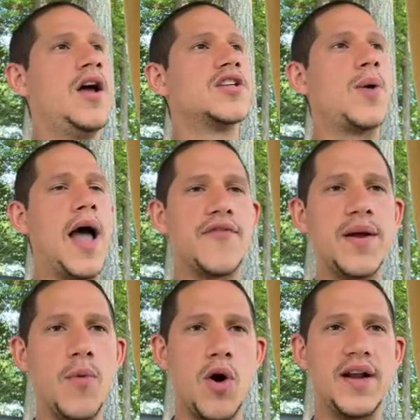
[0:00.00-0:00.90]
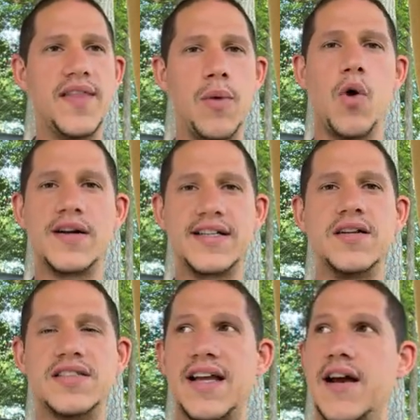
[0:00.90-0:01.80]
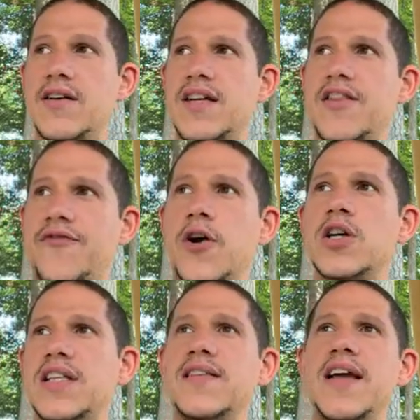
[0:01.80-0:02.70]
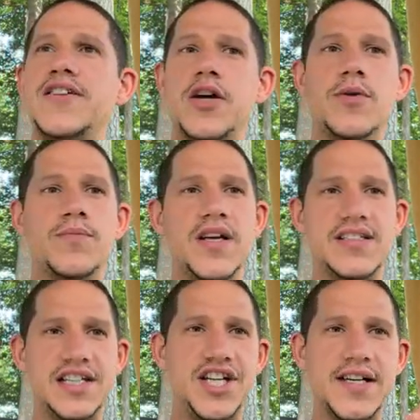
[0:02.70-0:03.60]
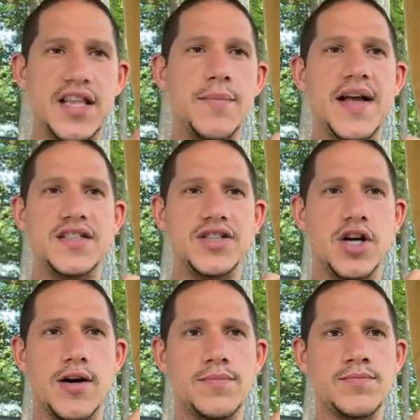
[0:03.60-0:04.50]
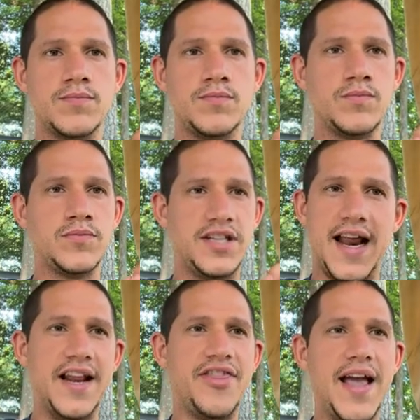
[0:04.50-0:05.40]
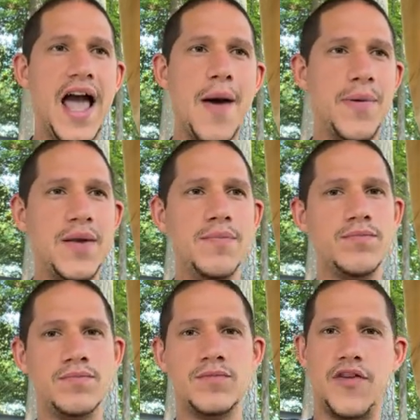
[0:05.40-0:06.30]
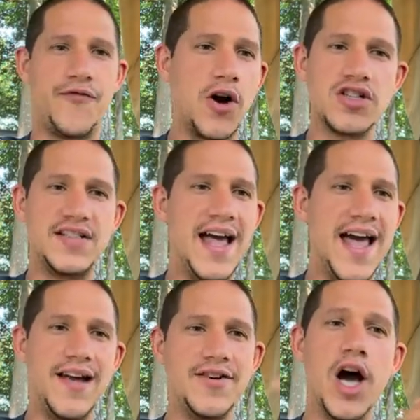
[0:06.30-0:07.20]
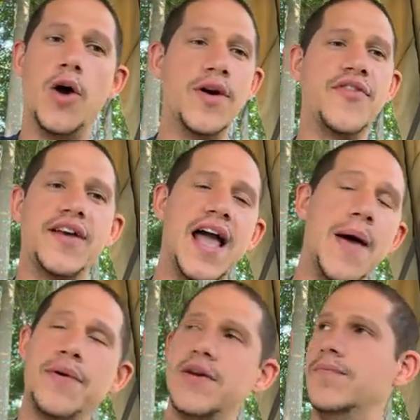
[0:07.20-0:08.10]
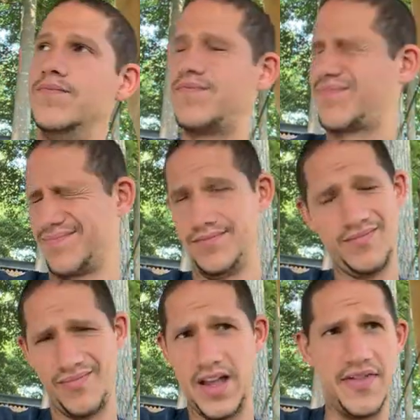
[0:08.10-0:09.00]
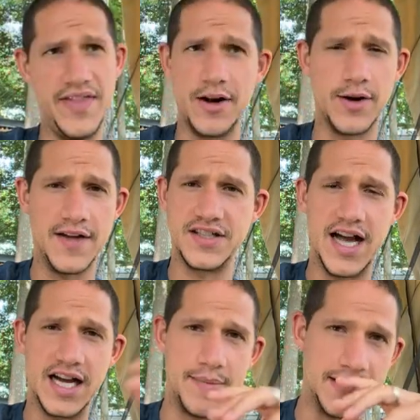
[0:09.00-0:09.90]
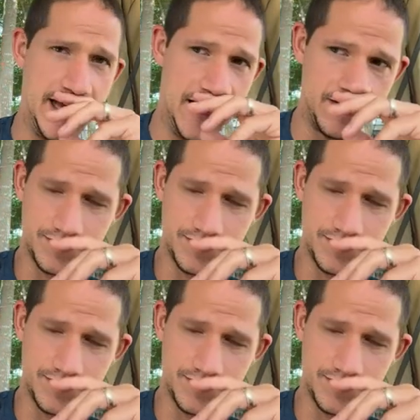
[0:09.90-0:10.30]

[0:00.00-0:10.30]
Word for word: So every morning they walk downstairs and the first thing they do is they check their mason jar. Did anything happen? The first day, no, nothing happened. They don't have to document that.